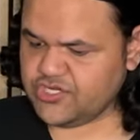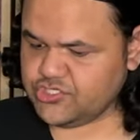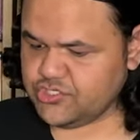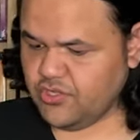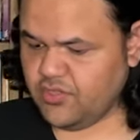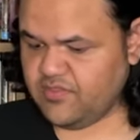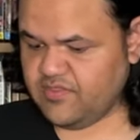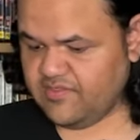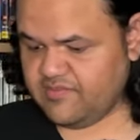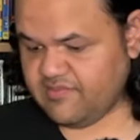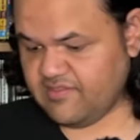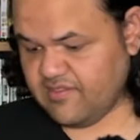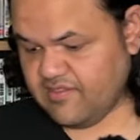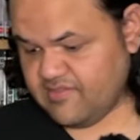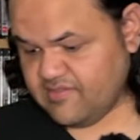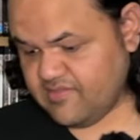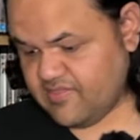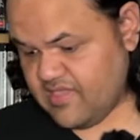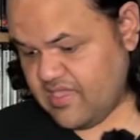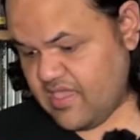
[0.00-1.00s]
ratio. This
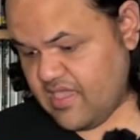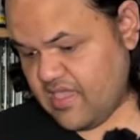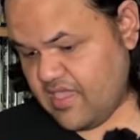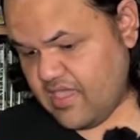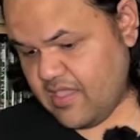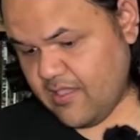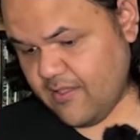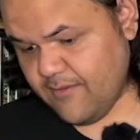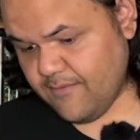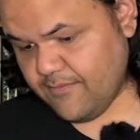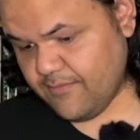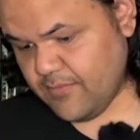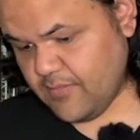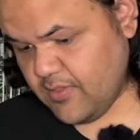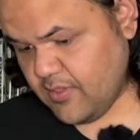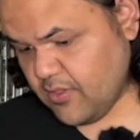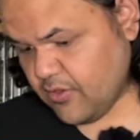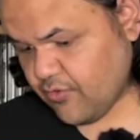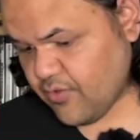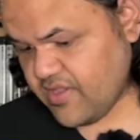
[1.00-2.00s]
is the
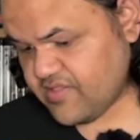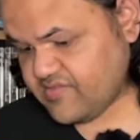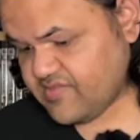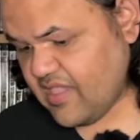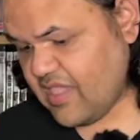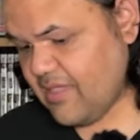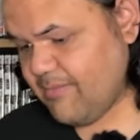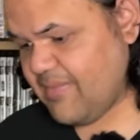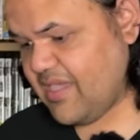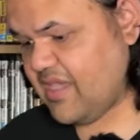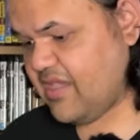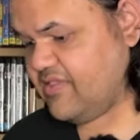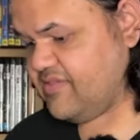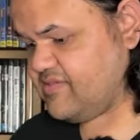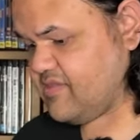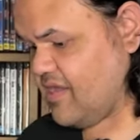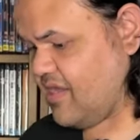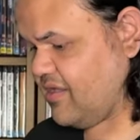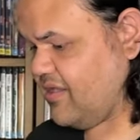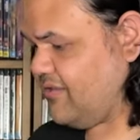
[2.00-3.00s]
Great Saiyan
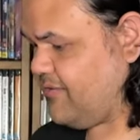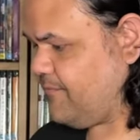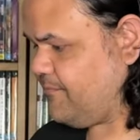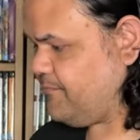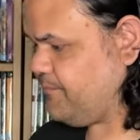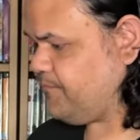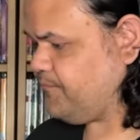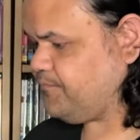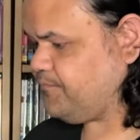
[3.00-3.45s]
Man saga.